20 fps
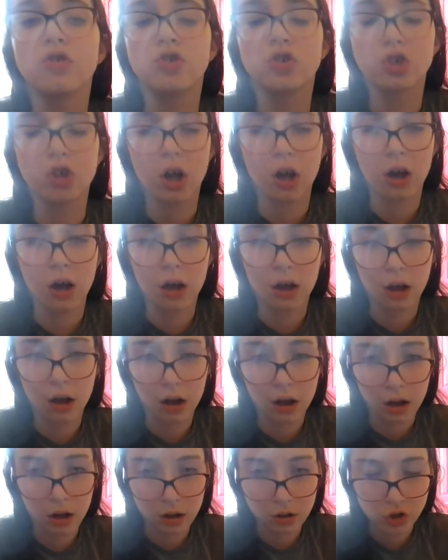
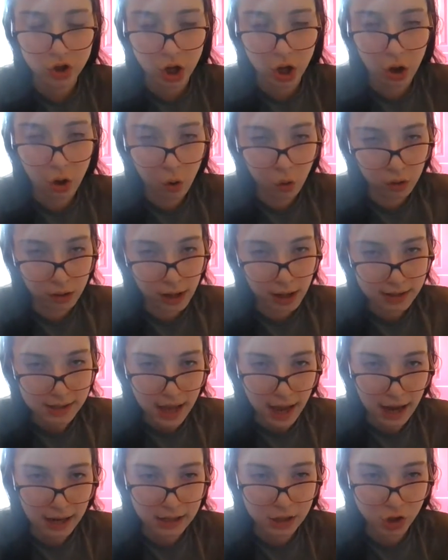Janja um, only
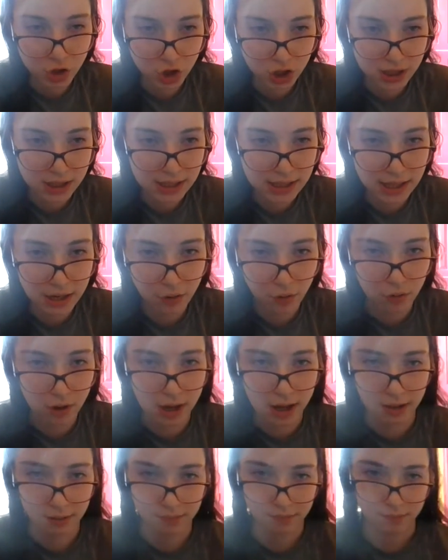attacked
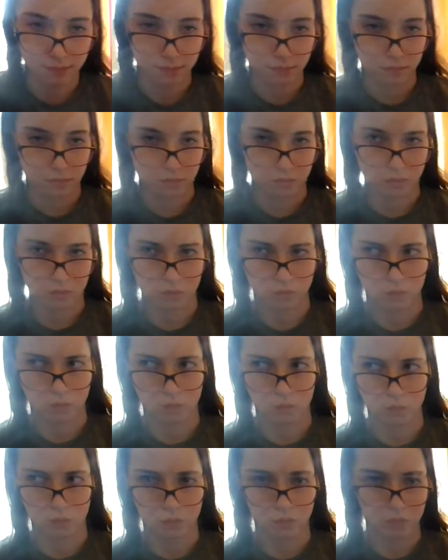Jasiri.
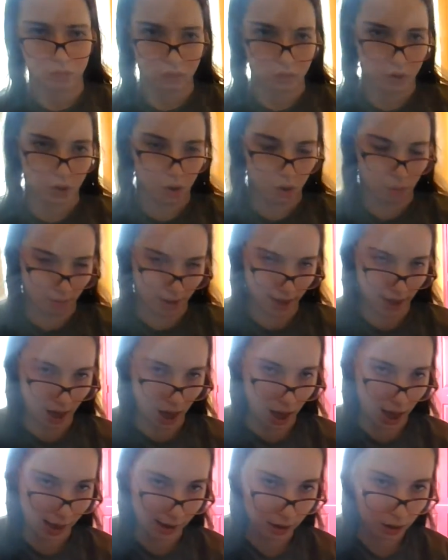Oh my
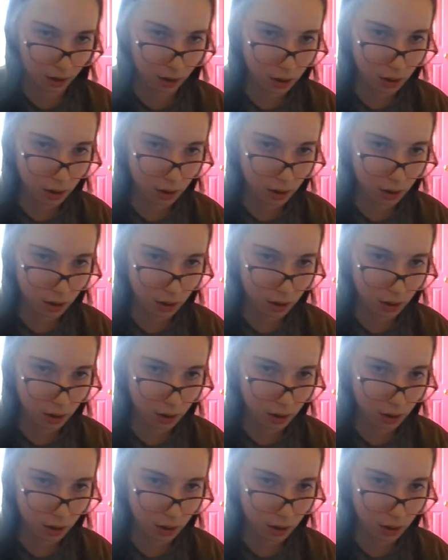god.